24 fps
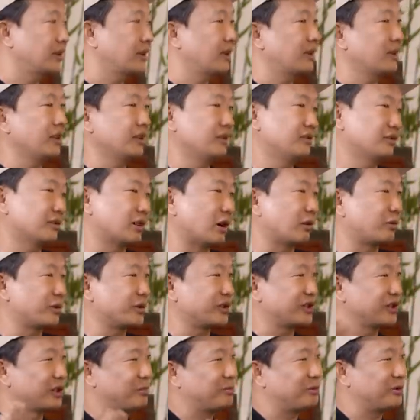like idu
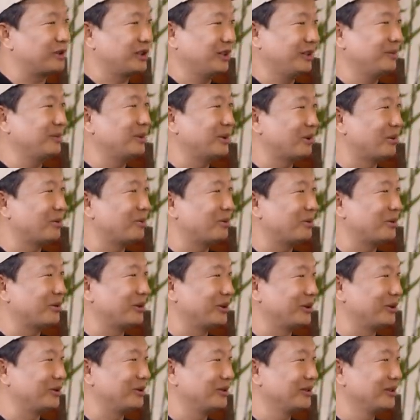kakus na purile bhi hobo
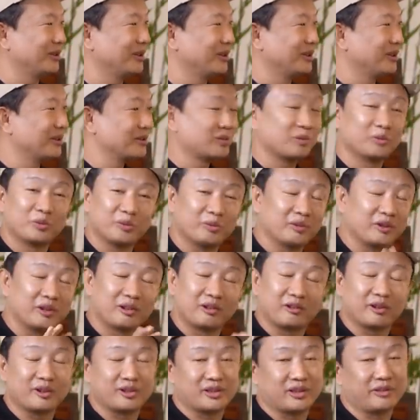you know so we want
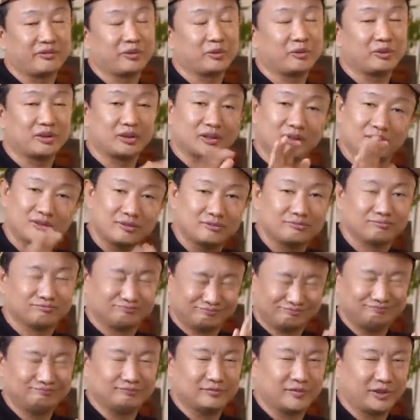to encourage everyone you know
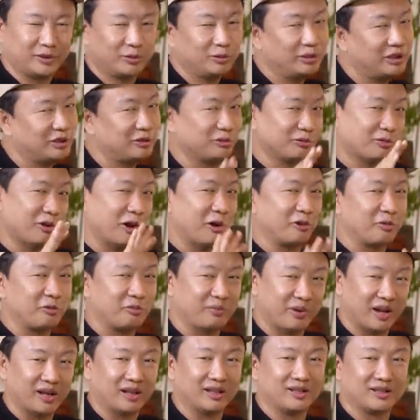you need to know how to
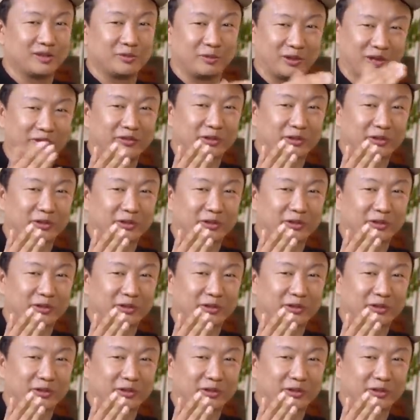balance